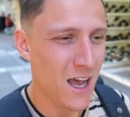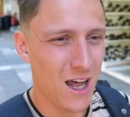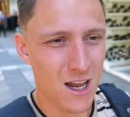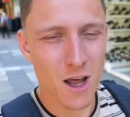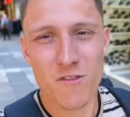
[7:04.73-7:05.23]
a
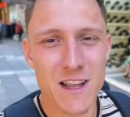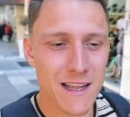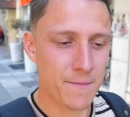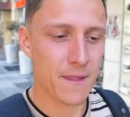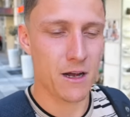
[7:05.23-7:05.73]
lovely
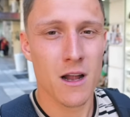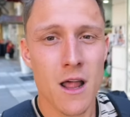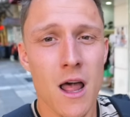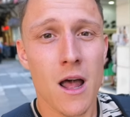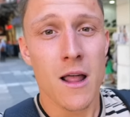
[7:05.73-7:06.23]

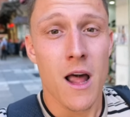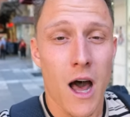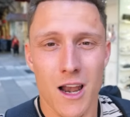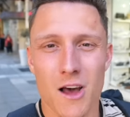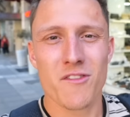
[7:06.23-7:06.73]

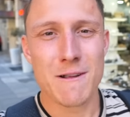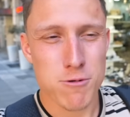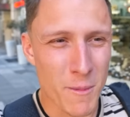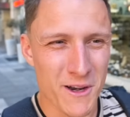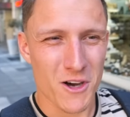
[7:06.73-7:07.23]

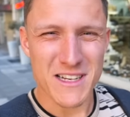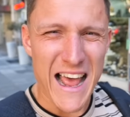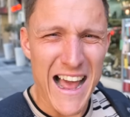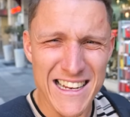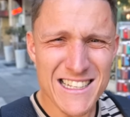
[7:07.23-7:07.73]
promenade,
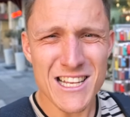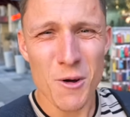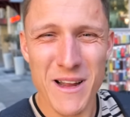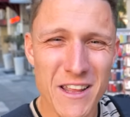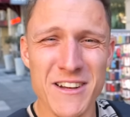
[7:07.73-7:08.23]
and
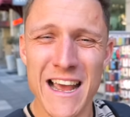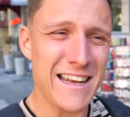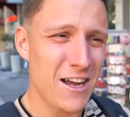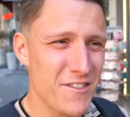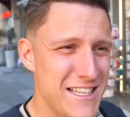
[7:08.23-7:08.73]
we're even
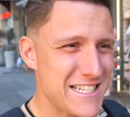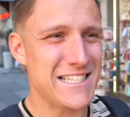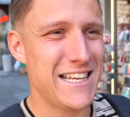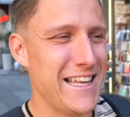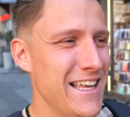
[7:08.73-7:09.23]
heading out of the
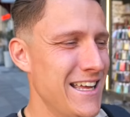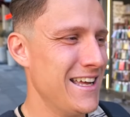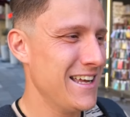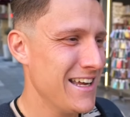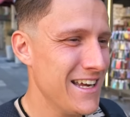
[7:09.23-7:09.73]
city
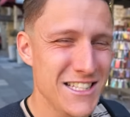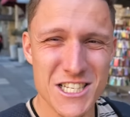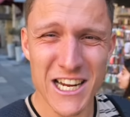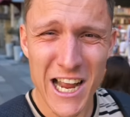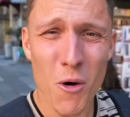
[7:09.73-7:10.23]
to
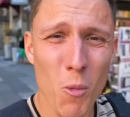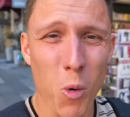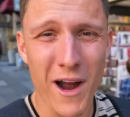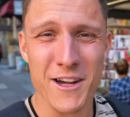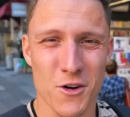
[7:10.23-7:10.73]
check out a
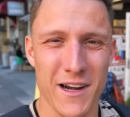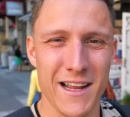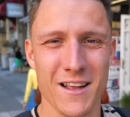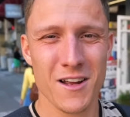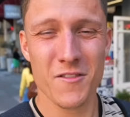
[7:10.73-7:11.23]
winery.
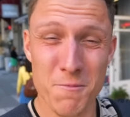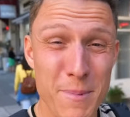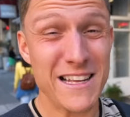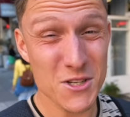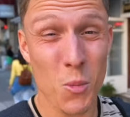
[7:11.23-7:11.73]
From
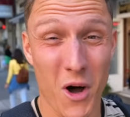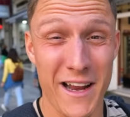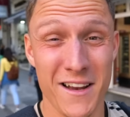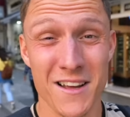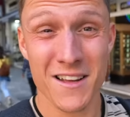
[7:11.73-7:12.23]
beer to wine.